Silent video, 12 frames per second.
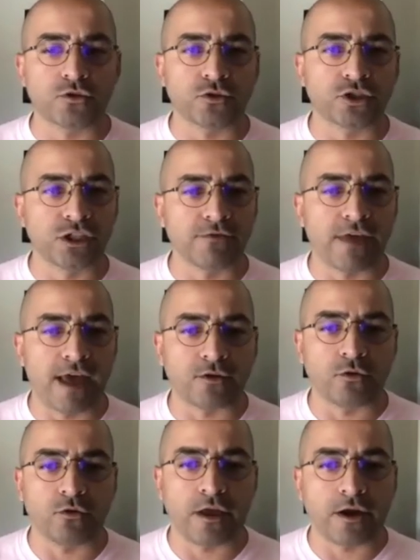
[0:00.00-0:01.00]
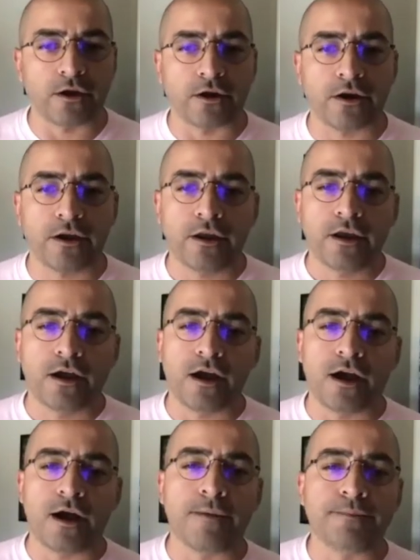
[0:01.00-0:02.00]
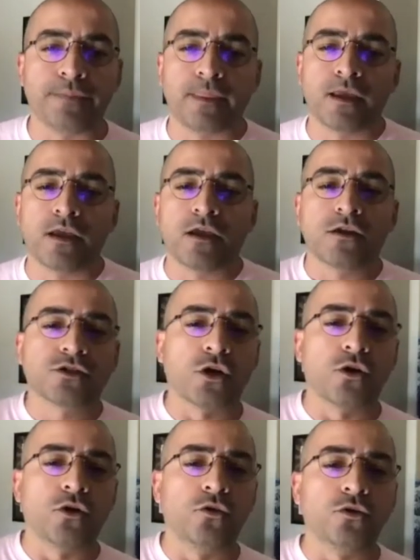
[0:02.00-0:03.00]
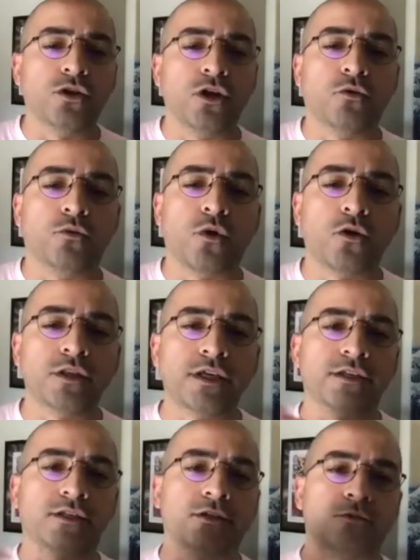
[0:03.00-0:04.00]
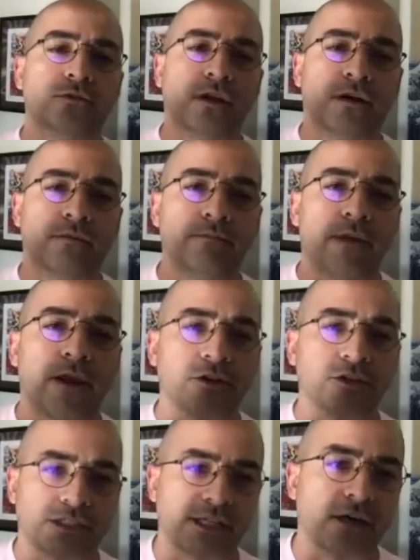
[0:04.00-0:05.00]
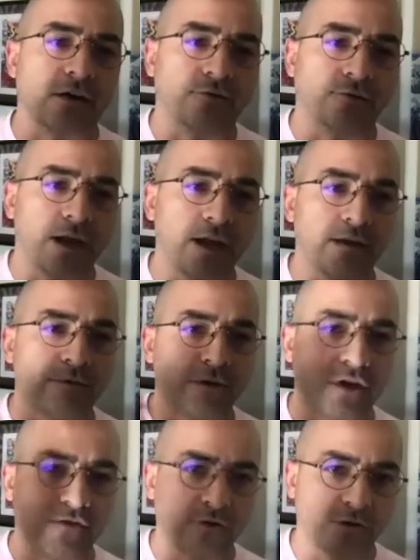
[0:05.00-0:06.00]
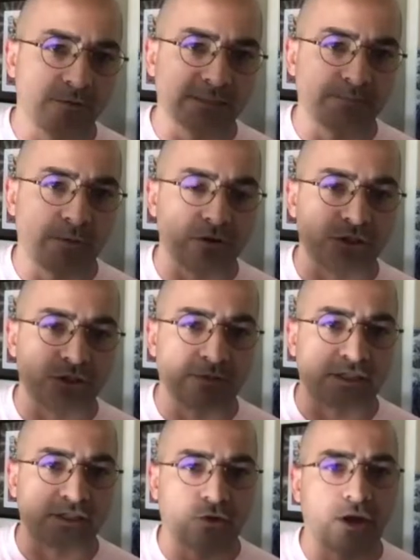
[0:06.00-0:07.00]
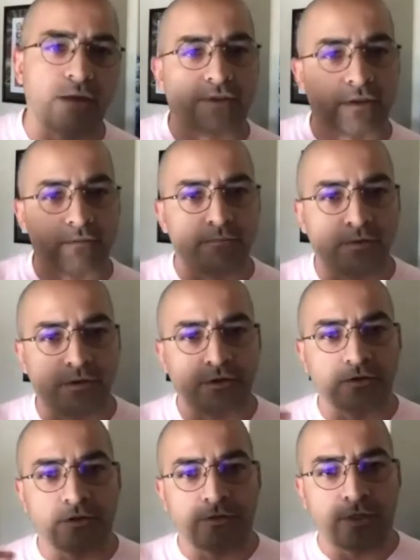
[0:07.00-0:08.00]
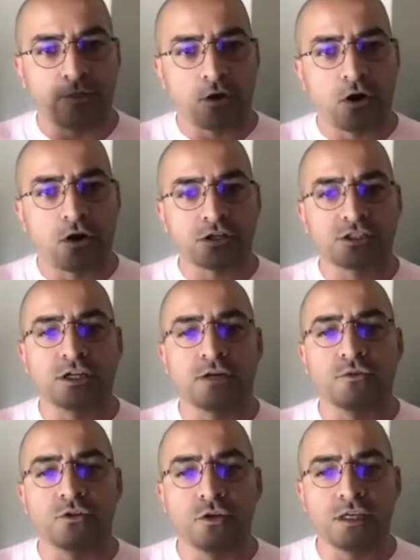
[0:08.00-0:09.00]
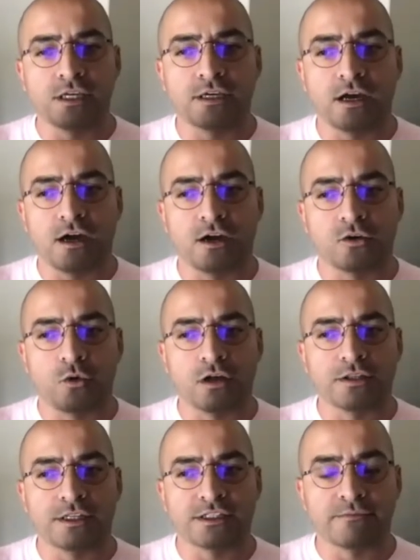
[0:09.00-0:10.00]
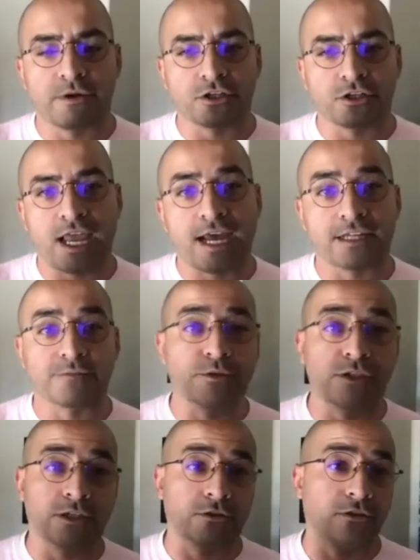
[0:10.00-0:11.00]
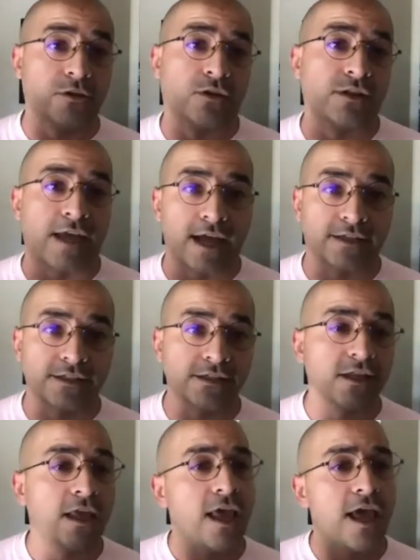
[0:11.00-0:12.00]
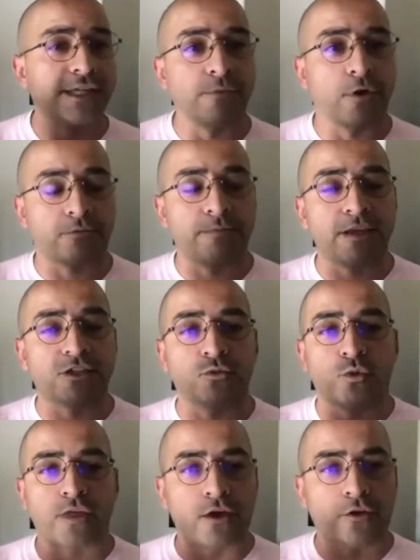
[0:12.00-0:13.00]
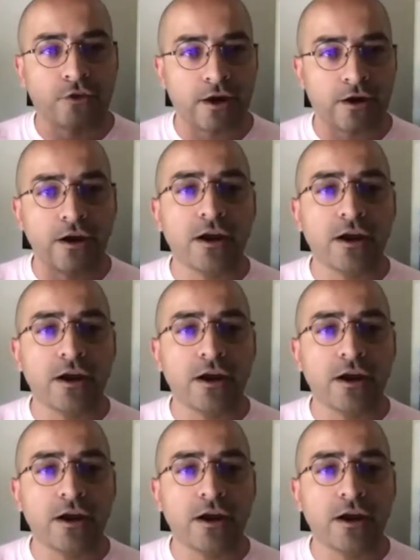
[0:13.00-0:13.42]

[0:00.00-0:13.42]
achieve that goal there. So, rolling into marriage itself, right? I mean, you have your domestic partnerships, that's great. But then, there are some unique qualities that marriage has, particularly with taxes, as Mark mentioned, with healthcare,